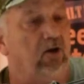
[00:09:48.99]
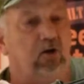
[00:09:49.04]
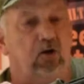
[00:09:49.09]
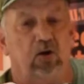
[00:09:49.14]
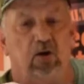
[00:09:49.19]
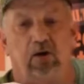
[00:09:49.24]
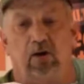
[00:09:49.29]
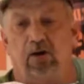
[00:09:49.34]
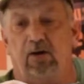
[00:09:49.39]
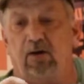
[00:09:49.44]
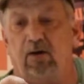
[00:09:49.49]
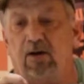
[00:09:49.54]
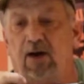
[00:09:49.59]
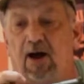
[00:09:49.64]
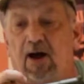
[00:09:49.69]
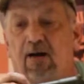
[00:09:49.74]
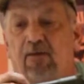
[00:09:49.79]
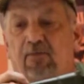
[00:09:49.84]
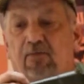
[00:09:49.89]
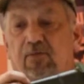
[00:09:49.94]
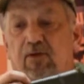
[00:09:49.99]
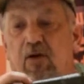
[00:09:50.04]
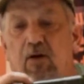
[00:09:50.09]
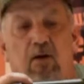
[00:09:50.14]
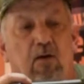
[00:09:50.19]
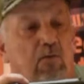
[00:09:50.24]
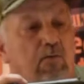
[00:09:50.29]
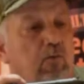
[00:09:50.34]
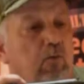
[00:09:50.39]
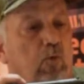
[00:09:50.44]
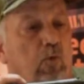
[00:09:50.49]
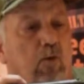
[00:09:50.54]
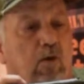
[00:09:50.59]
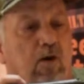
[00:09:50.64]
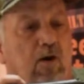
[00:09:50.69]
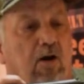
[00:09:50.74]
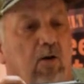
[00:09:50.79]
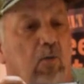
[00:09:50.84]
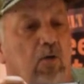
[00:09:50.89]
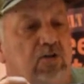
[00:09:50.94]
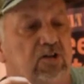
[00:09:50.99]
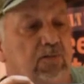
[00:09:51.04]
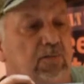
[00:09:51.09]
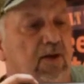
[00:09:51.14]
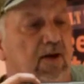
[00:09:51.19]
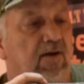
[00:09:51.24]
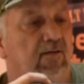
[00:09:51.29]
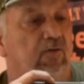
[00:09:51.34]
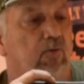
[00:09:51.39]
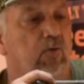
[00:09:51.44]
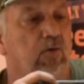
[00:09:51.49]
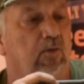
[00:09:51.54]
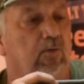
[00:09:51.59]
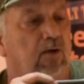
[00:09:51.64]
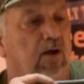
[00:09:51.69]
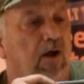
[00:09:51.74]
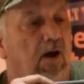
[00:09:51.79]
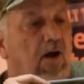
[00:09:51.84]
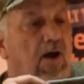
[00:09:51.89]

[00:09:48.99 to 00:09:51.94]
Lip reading: good knife for what you pay for them.